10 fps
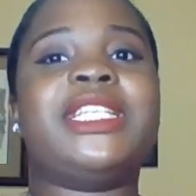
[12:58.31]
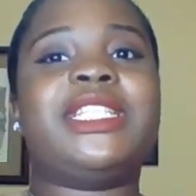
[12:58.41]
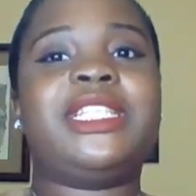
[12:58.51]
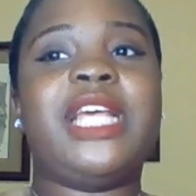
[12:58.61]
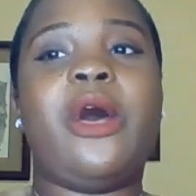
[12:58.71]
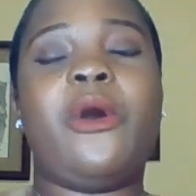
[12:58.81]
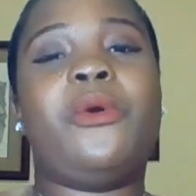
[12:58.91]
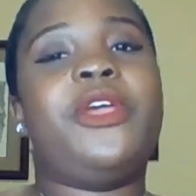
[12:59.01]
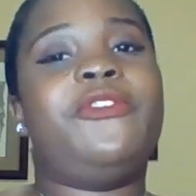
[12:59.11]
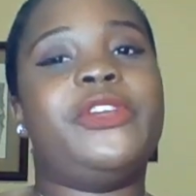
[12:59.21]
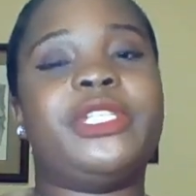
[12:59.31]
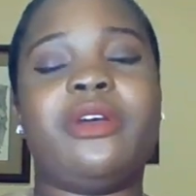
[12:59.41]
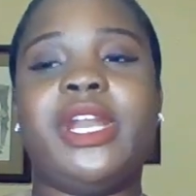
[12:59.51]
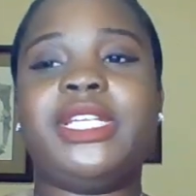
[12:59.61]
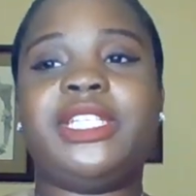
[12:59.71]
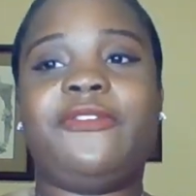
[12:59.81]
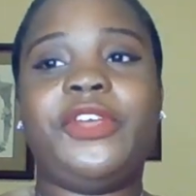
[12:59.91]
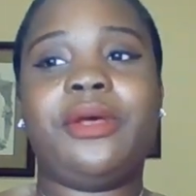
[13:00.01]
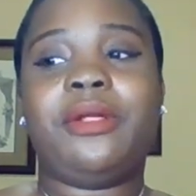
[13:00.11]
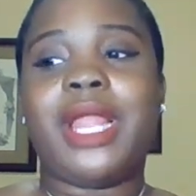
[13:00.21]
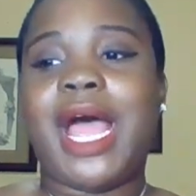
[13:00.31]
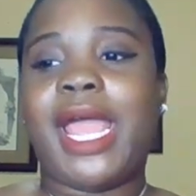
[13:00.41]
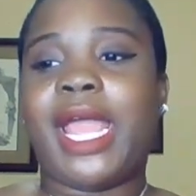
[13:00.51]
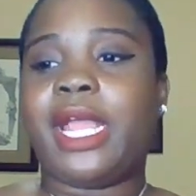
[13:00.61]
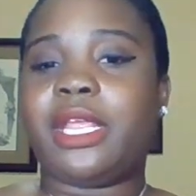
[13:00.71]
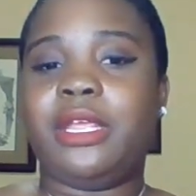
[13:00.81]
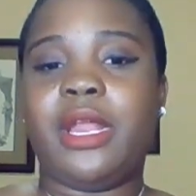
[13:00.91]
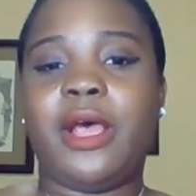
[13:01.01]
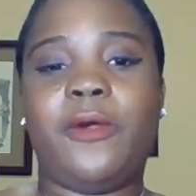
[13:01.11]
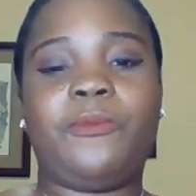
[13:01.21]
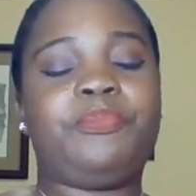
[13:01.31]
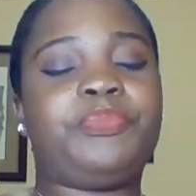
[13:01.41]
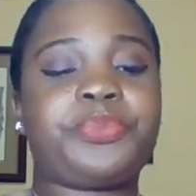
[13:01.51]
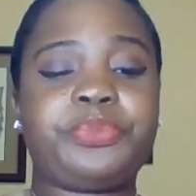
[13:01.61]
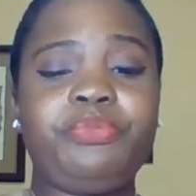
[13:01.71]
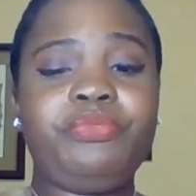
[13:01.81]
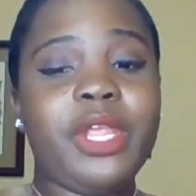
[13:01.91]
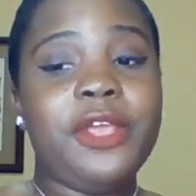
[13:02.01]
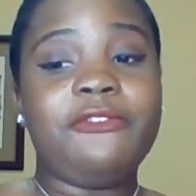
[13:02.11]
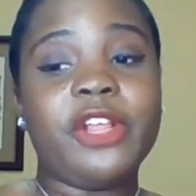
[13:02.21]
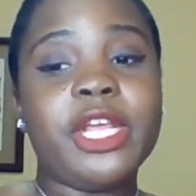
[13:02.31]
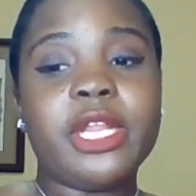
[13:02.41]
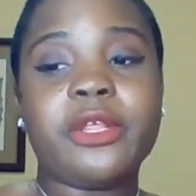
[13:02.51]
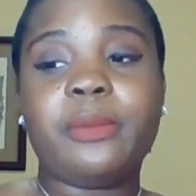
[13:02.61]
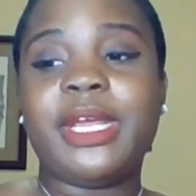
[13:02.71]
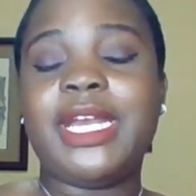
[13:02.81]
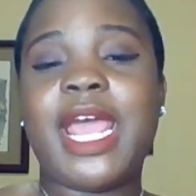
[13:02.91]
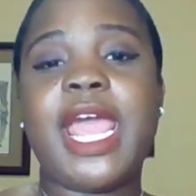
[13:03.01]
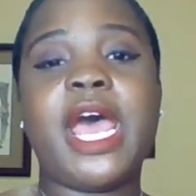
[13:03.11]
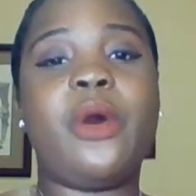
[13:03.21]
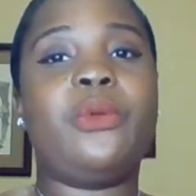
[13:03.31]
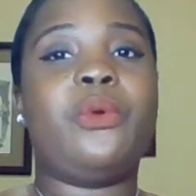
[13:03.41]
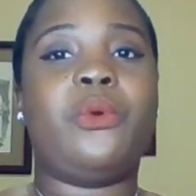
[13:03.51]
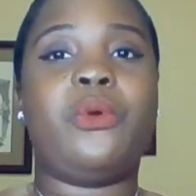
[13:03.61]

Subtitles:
So if you're starting to feel like, you're feeling a little bit down